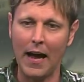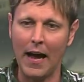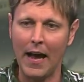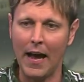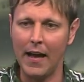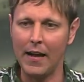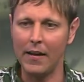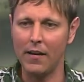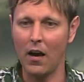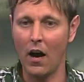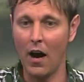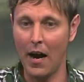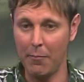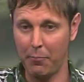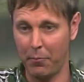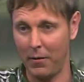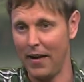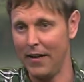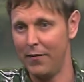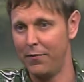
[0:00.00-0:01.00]
And I
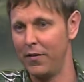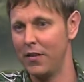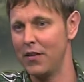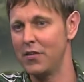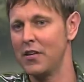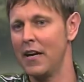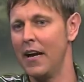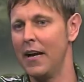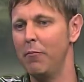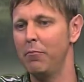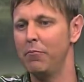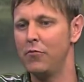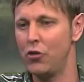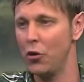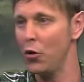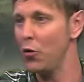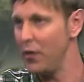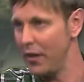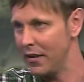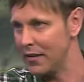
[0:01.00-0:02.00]
played for the same
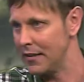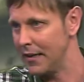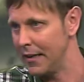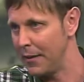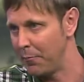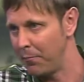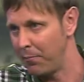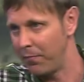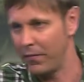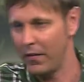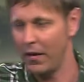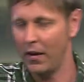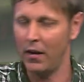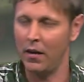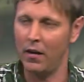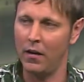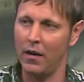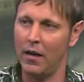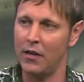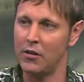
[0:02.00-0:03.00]
junior team mm
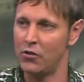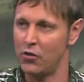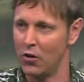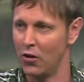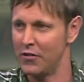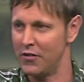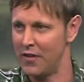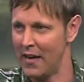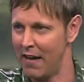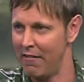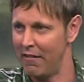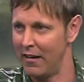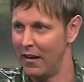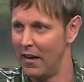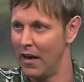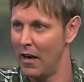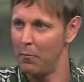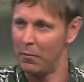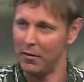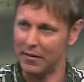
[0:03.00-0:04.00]
-hmm. uh, as John Terry.
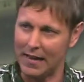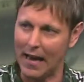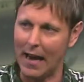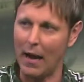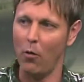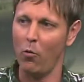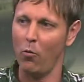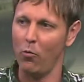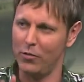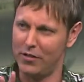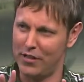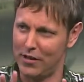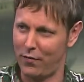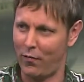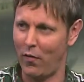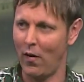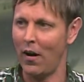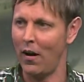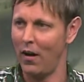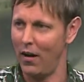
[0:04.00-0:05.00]
But that was as
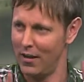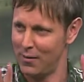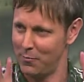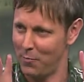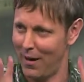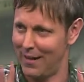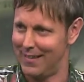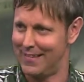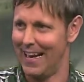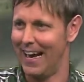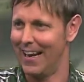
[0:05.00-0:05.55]
far as my